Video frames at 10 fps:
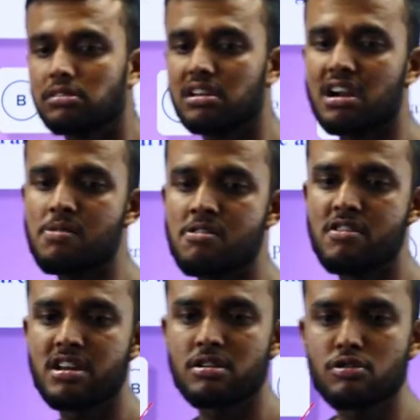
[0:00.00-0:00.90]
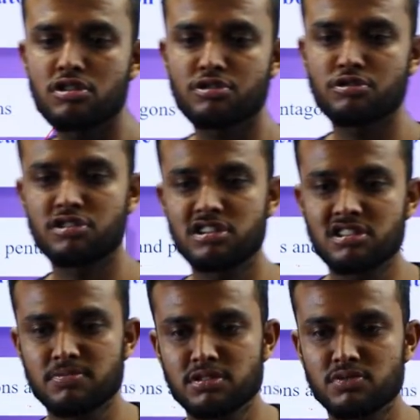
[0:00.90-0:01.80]
Sir, I'm very curious to study
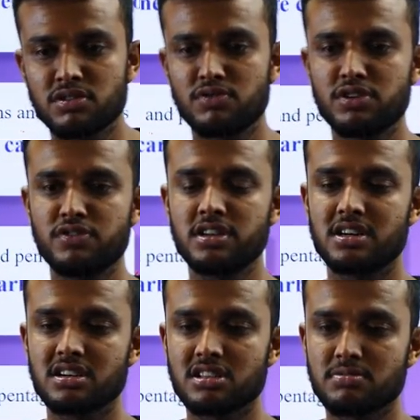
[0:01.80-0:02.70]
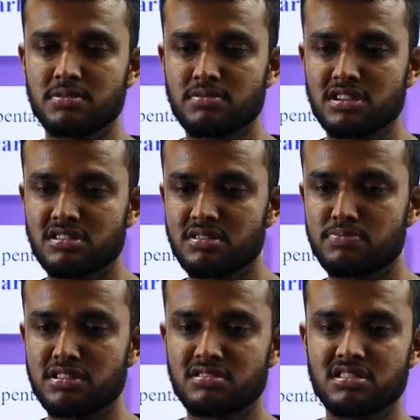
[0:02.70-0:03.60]
chapter 1. When will Ankita ma'am teach and
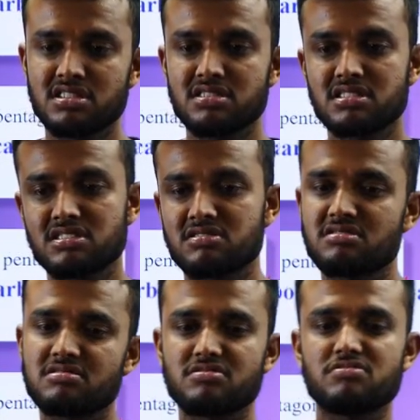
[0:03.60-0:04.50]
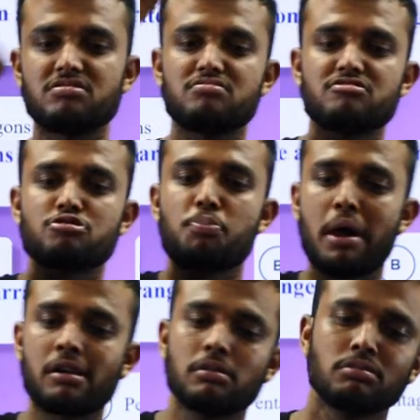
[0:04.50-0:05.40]
please tell in next class, sir.
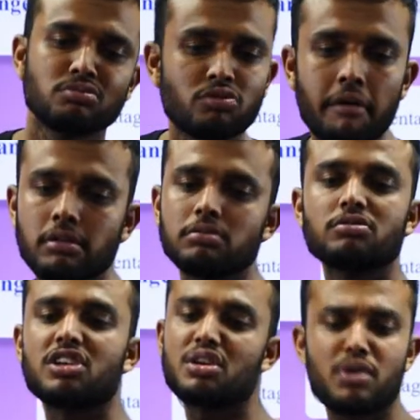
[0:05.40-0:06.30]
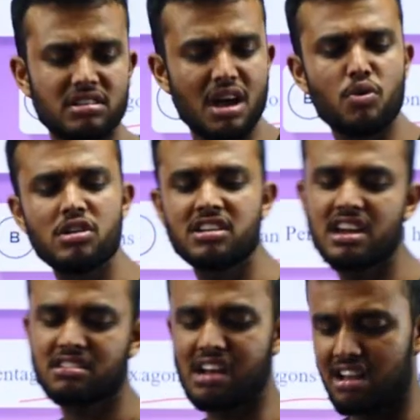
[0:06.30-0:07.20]
Super. Otherwise, I only
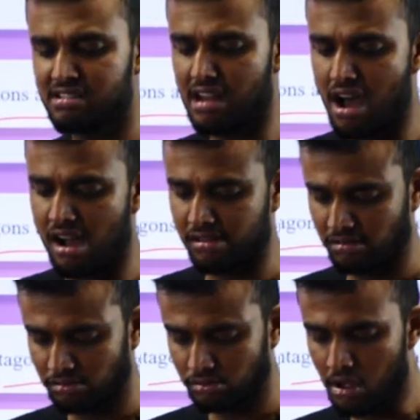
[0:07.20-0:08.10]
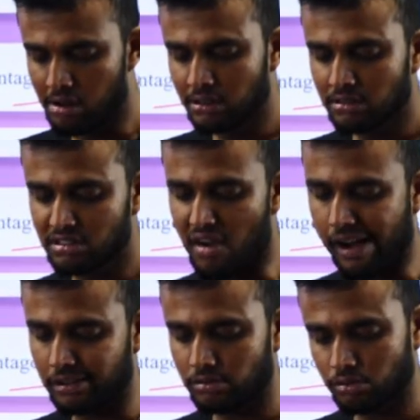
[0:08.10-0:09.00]
take class 7.
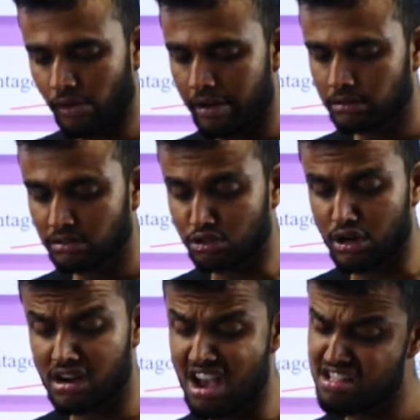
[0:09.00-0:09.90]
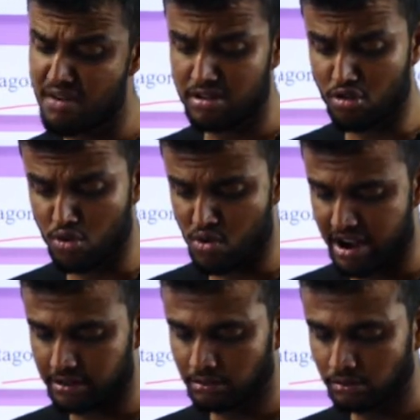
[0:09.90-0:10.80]
Sorry, class 11, don't worry.